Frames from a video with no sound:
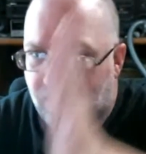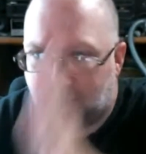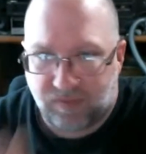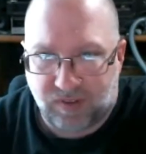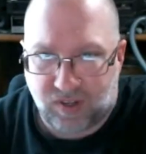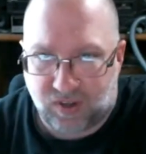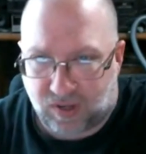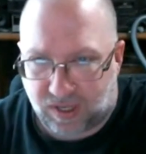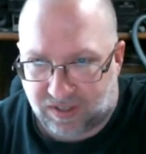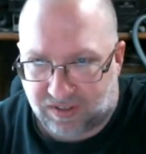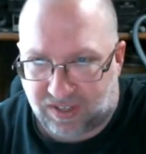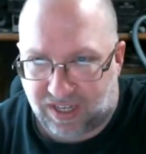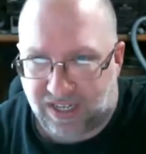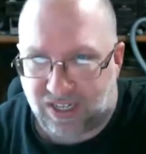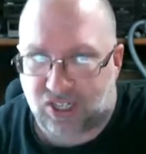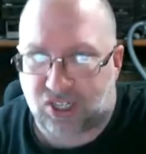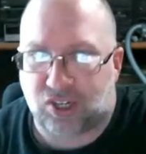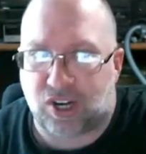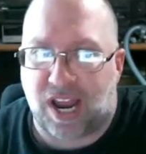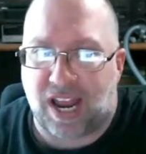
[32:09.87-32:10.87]
You can see it's
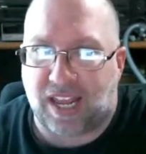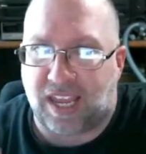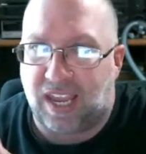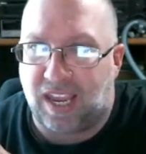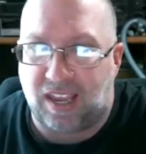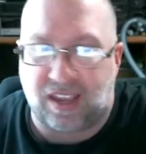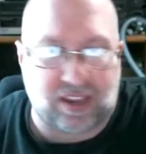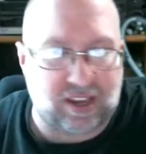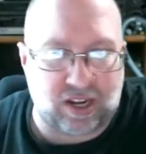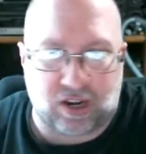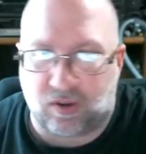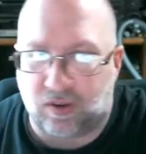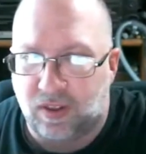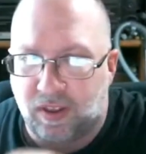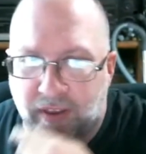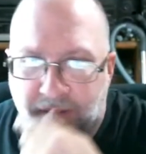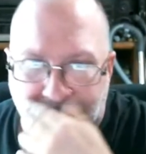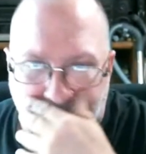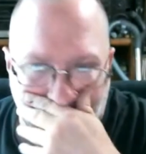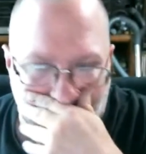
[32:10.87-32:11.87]
tracking,
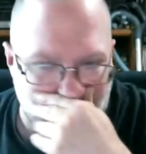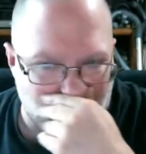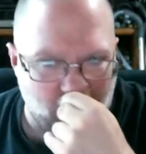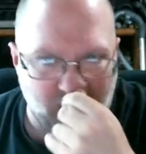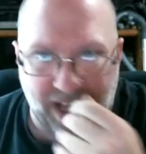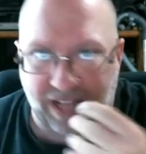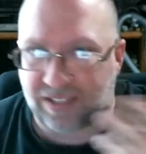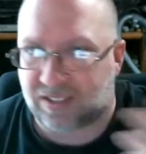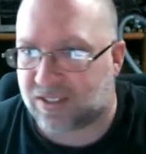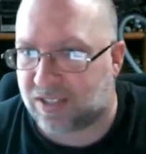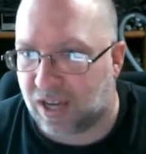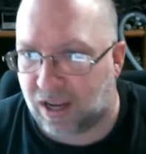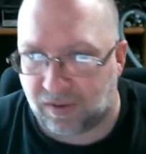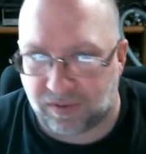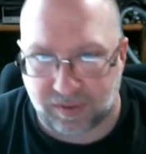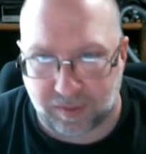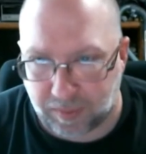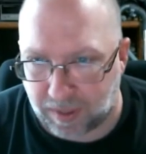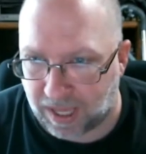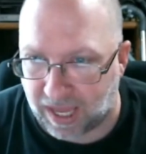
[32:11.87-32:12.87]
all that stuff.
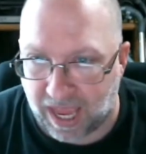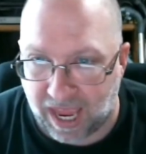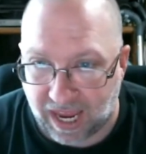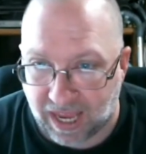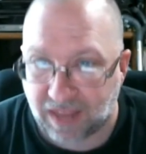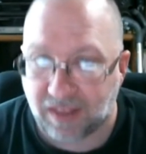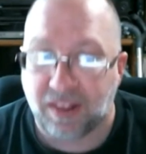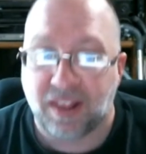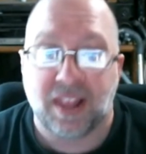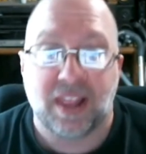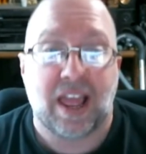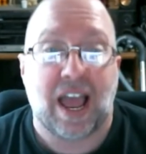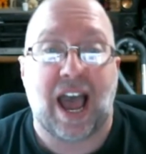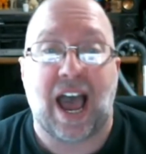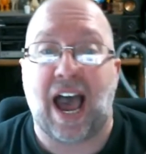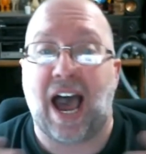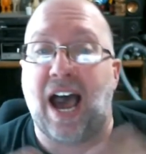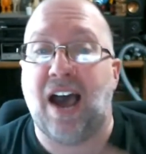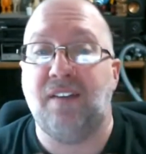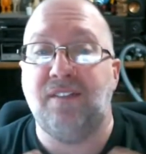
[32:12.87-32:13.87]
You'd be like, hey,
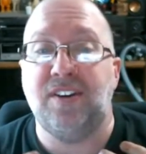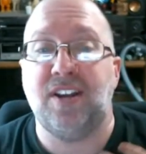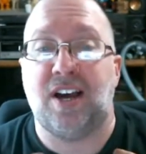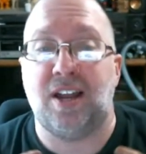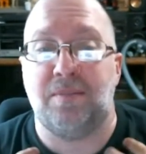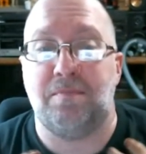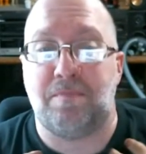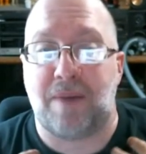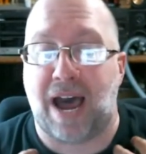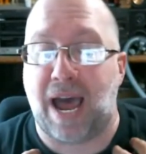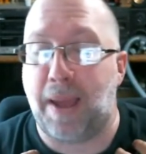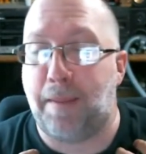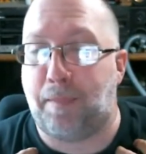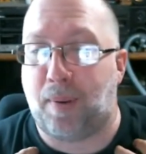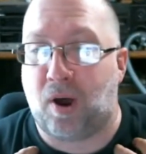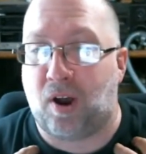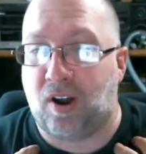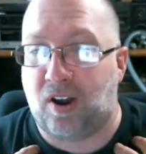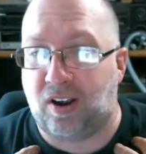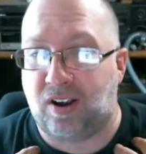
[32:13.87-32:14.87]
I've done my
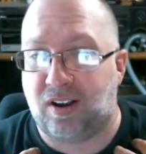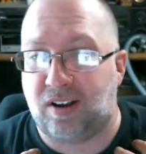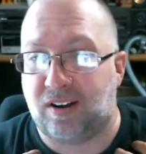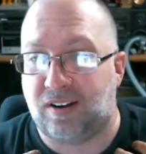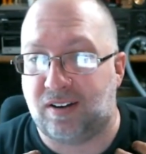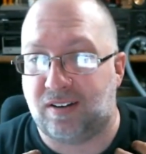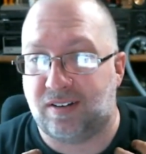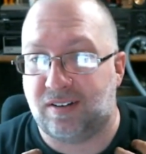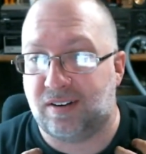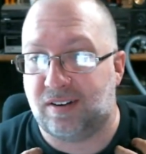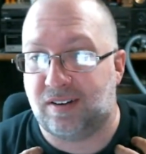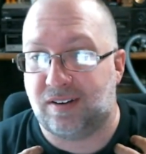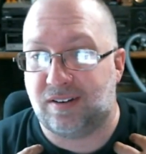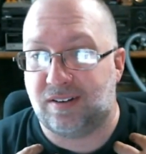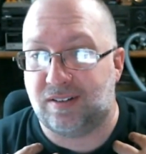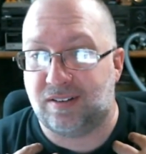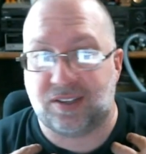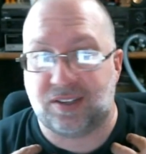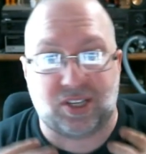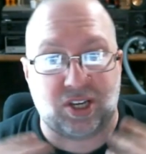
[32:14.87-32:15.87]
part.
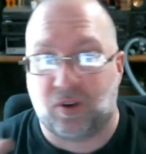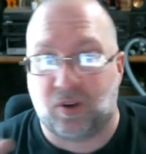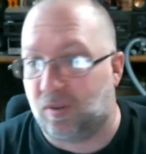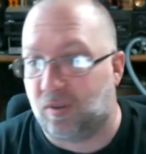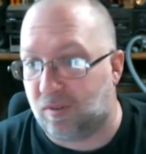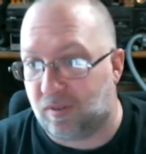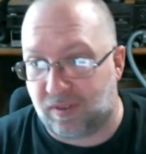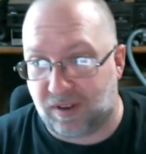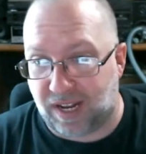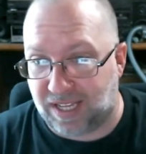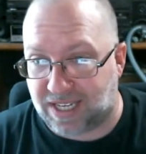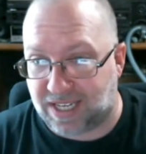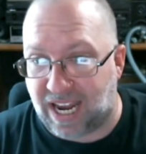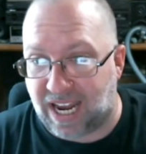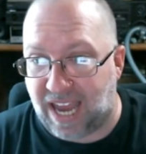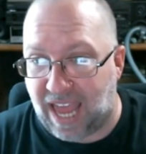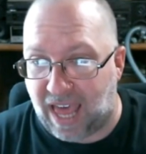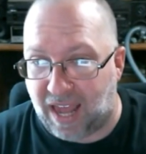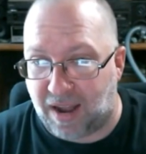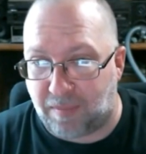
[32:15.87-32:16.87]
So it's kind of
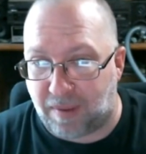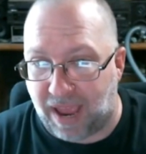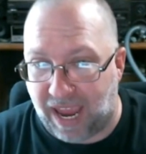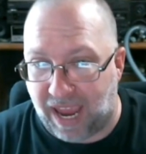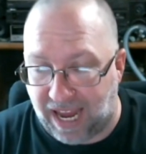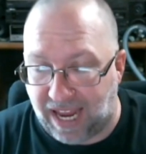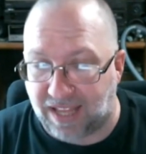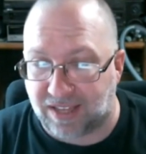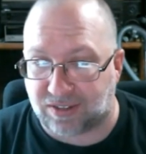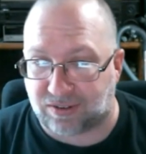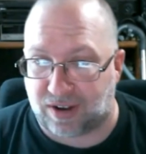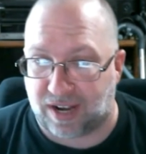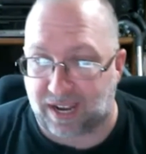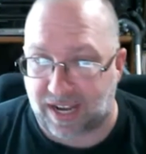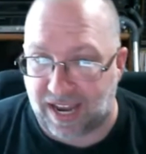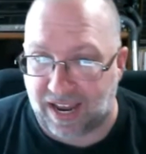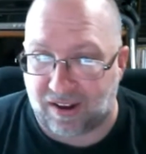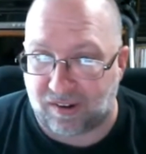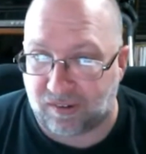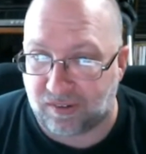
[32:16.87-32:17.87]
out of my hands right
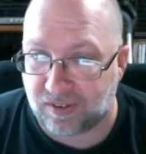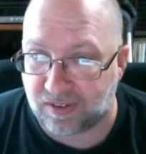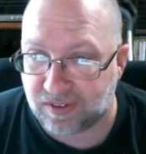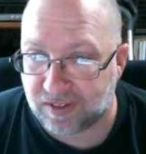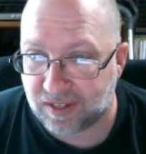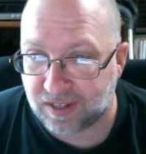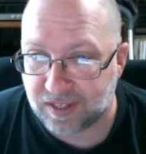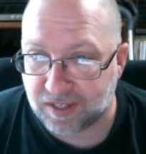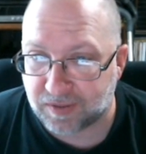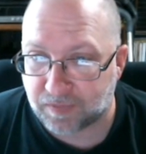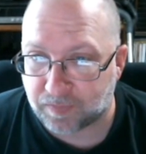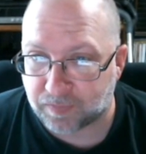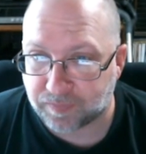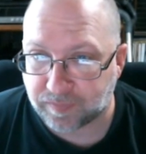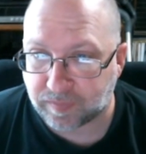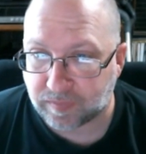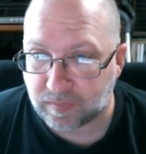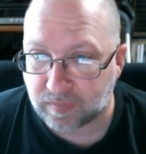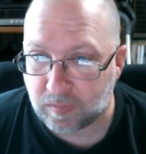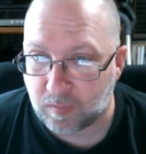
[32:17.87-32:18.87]

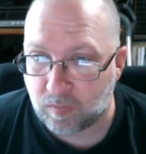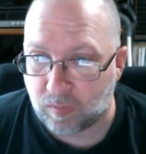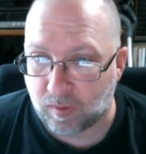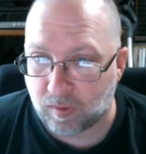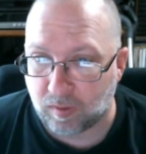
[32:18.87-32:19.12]
now.